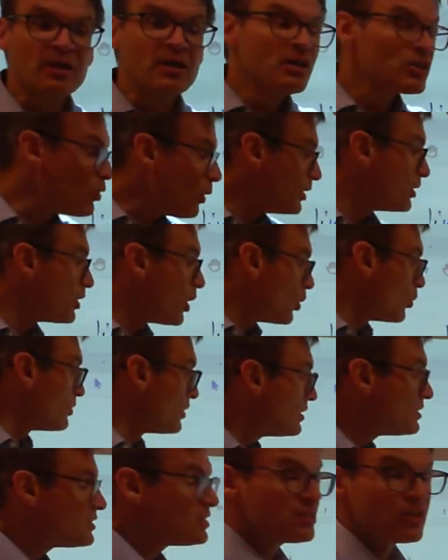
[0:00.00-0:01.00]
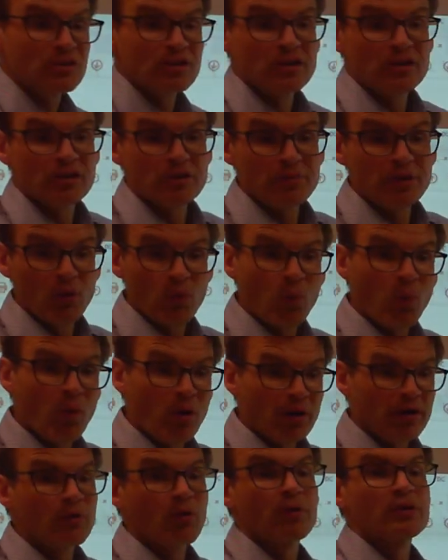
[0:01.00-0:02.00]
So I know this is either going to be a
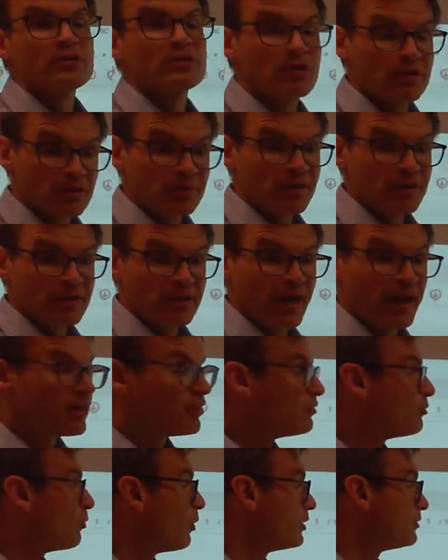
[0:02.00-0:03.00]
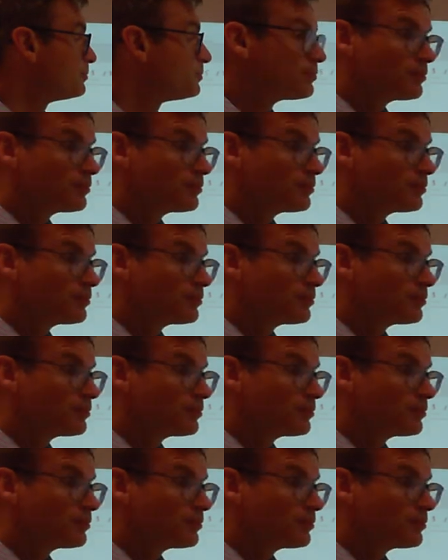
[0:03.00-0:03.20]
1 or it's going to be a -1,